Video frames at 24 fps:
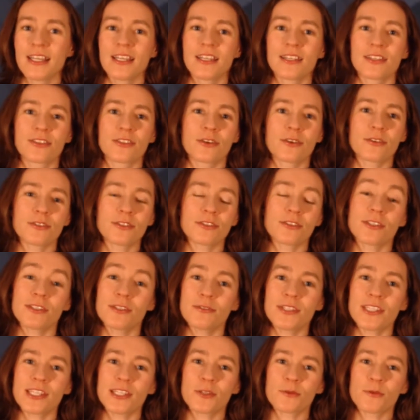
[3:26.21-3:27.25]
Those are two
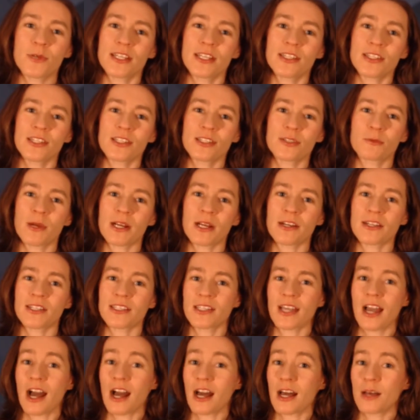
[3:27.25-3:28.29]
situations where
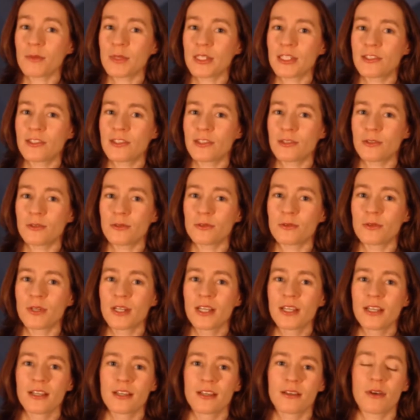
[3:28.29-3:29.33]
it's common to
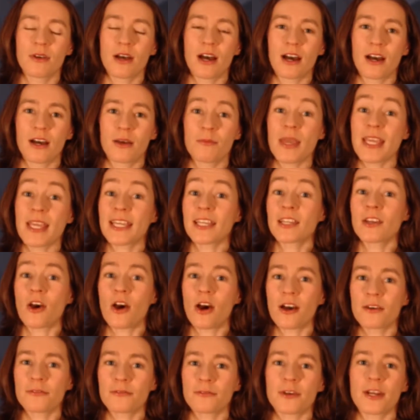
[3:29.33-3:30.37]
Uh, make an
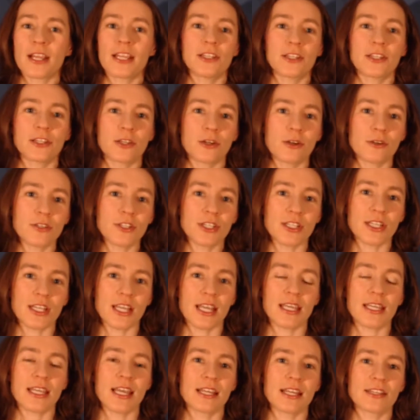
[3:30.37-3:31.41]
offer and
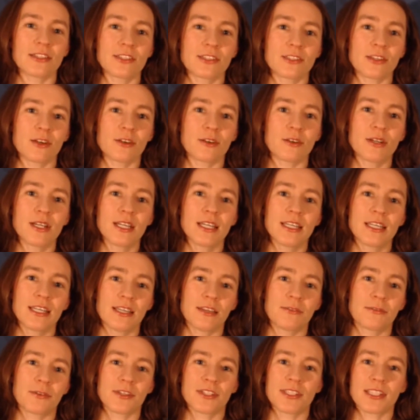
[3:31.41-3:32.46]
negotiate. And so
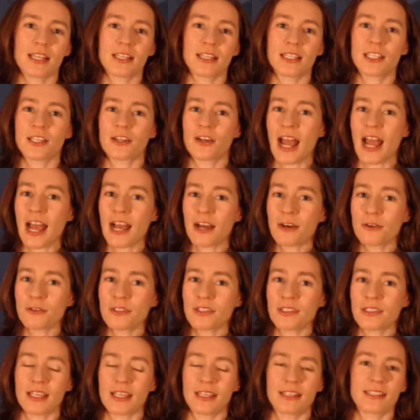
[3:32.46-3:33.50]
if you're selling your
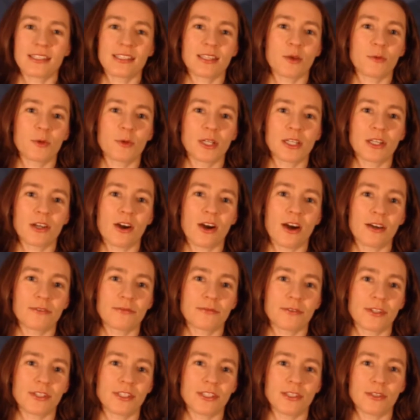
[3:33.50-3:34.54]
house and someone
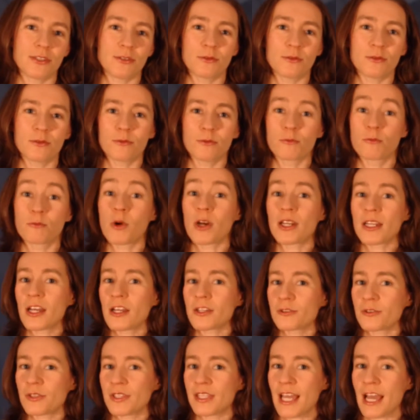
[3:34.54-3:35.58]
offers you one
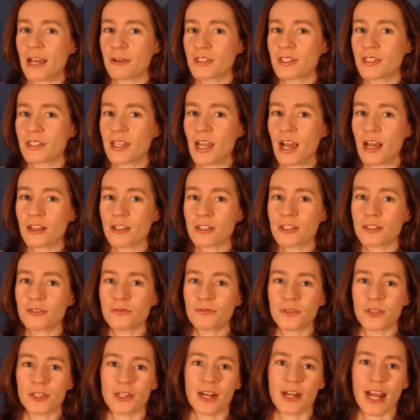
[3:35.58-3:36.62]
hundred thousand dollars
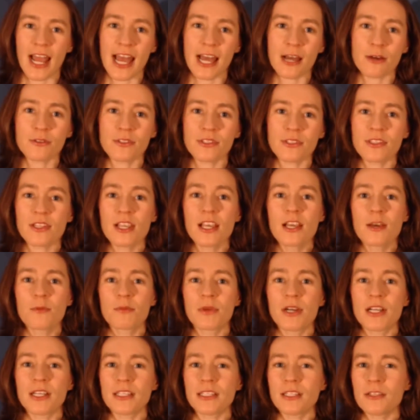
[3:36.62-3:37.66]
for your house,
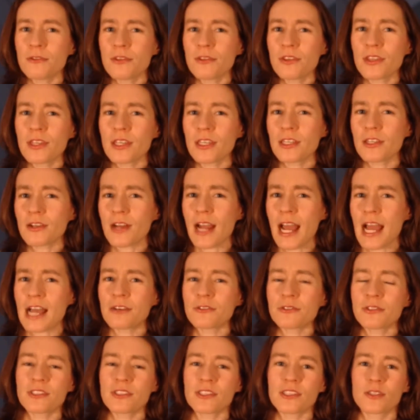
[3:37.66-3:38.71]
but you think your
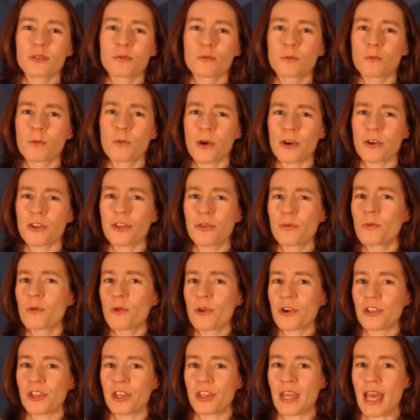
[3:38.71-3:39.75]
house is worth
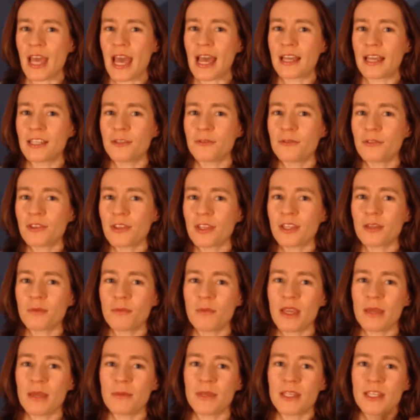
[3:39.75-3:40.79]
more than that, you think
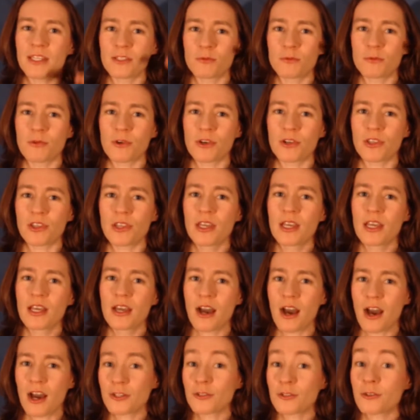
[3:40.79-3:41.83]
maybe it's worth
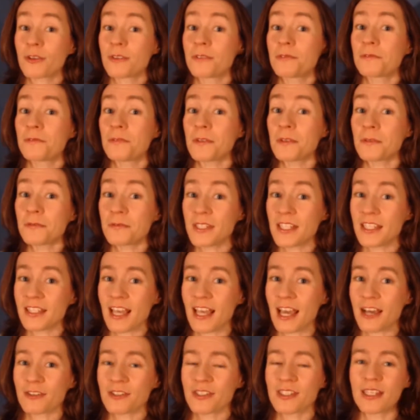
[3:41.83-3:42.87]
one hundred fifty
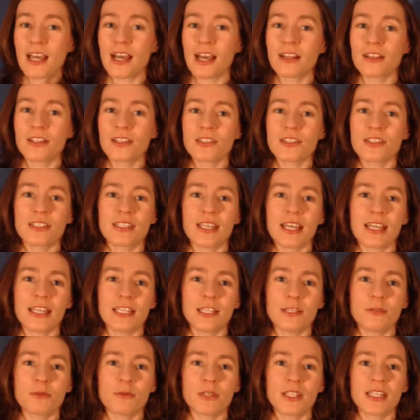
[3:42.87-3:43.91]
thousand dollars, then
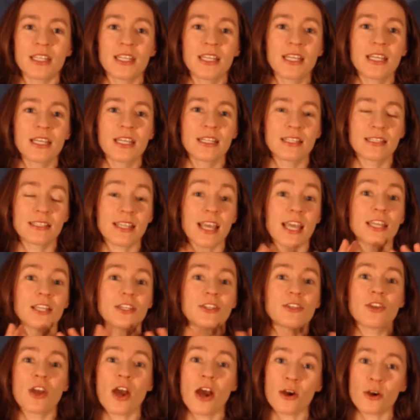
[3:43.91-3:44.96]
you would say
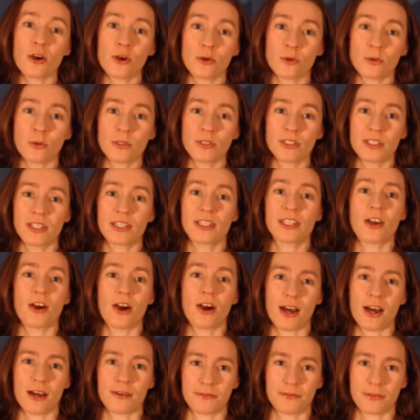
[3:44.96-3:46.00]
no to the
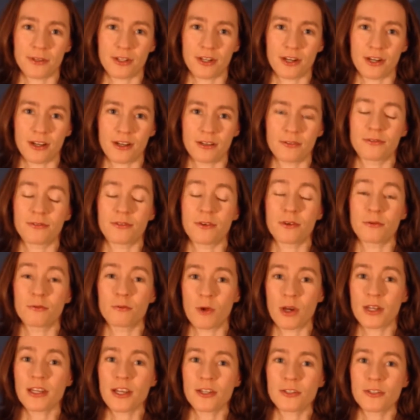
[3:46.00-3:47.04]
offer of
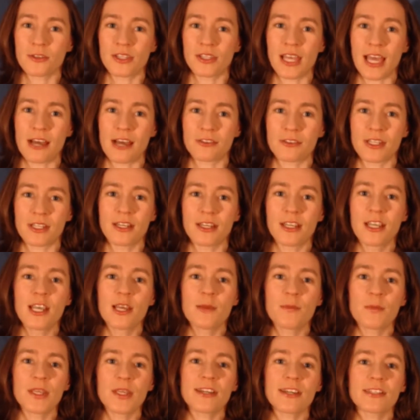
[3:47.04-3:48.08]
one hundred thousand
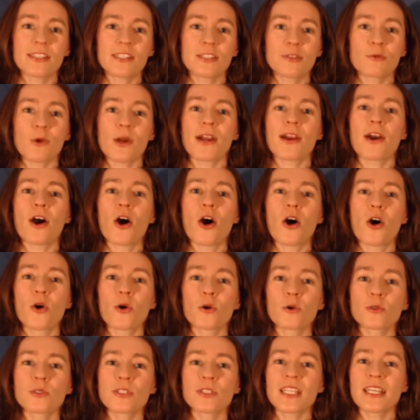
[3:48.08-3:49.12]
dollars because you are
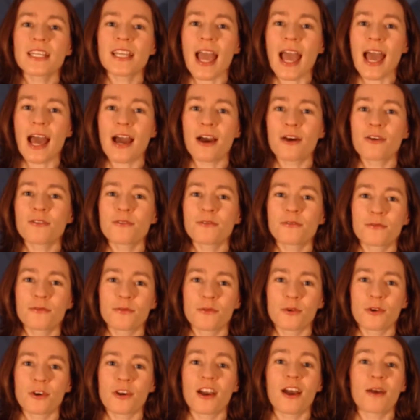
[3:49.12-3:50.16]
holding out
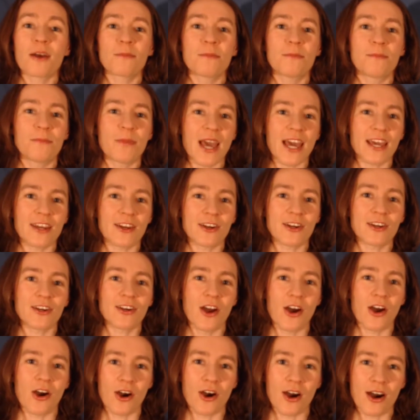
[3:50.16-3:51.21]
for a better
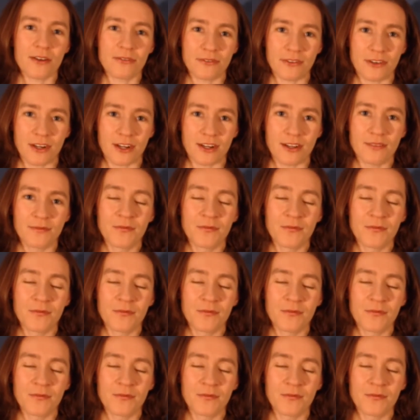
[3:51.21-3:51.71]
offer.